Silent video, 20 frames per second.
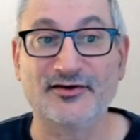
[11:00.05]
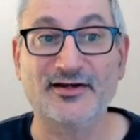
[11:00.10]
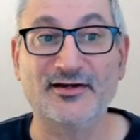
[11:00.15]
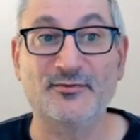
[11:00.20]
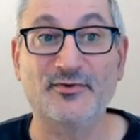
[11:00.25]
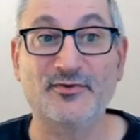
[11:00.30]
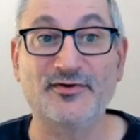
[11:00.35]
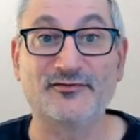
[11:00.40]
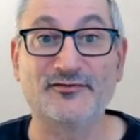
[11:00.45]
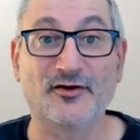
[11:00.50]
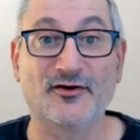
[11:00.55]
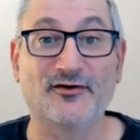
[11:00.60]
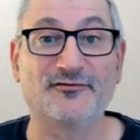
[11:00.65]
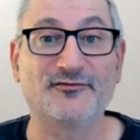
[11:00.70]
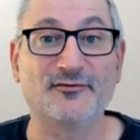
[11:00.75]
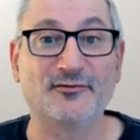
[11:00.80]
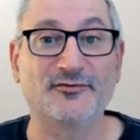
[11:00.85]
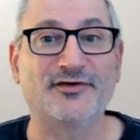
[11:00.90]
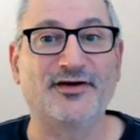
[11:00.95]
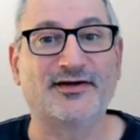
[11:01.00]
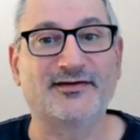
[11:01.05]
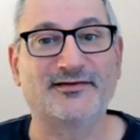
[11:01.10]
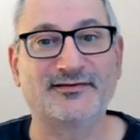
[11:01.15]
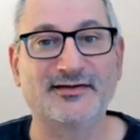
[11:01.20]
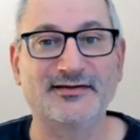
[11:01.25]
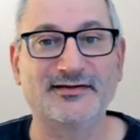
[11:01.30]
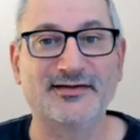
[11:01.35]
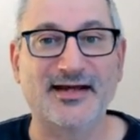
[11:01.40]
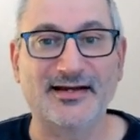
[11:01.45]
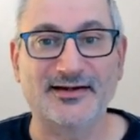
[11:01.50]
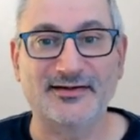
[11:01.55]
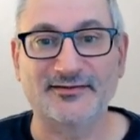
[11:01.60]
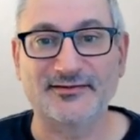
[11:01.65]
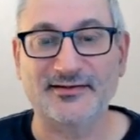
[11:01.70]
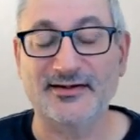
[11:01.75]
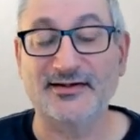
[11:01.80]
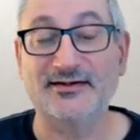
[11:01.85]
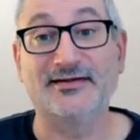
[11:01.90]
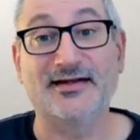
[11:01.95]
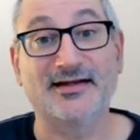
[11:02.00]
we've got a full text index that
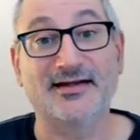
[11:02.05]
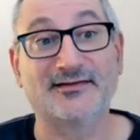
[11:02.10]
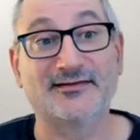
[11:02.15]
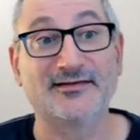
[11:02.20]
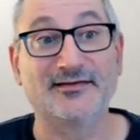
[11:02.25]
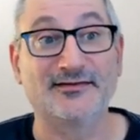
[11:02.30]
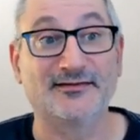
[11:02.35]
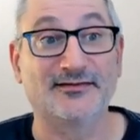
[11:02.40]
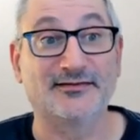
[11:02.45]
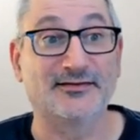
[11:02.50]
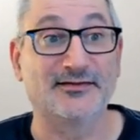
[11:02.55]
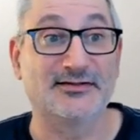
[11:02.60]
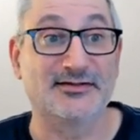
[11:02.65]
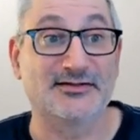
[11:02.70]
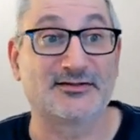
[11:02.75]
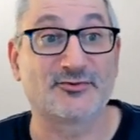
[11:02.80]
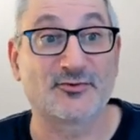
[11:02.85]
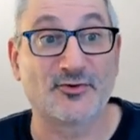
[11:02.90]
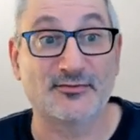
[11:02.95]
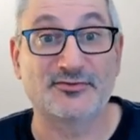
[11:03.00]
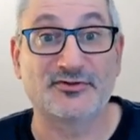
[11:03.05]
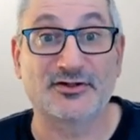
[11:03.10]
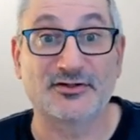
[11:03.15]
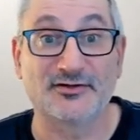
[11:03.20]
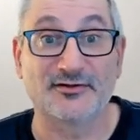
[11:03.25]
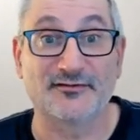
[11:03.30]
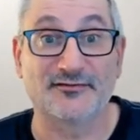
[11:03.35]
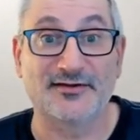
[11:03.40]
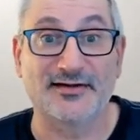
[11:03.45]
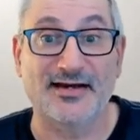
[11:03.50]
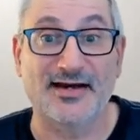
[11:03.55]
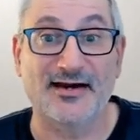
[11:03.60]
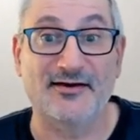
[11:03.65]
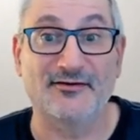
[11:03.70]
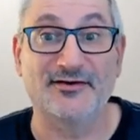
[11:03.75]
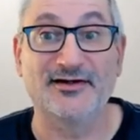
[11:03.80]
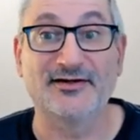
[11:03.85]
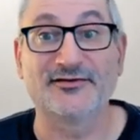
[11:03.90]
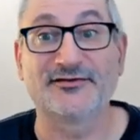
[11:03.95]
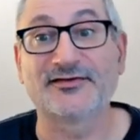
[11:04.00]
indexes the description of the
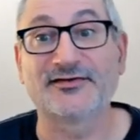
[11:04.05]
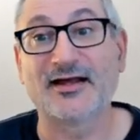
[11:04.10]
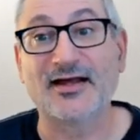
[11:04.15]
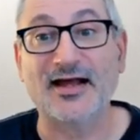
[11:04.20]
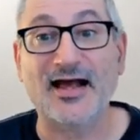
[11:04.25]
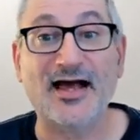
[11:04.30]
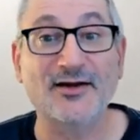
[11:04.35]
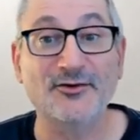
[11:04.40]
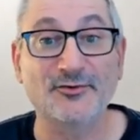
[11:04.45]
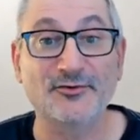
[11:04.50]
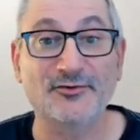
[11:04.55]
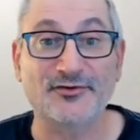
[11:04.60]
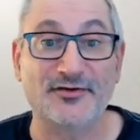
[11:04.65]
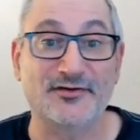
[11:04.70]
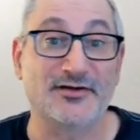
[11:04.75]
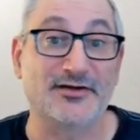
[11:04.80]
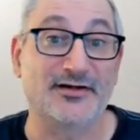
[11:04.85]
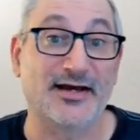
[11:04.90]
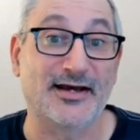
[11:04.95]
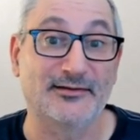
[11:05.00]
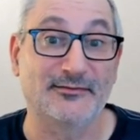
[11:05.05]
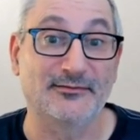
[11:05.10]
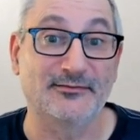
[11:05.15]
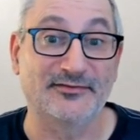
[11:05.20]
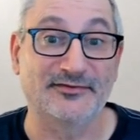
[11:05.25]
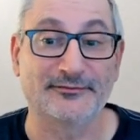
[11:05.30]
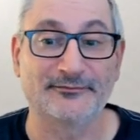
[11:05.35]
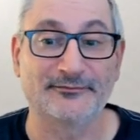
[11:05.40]
areas and also the names.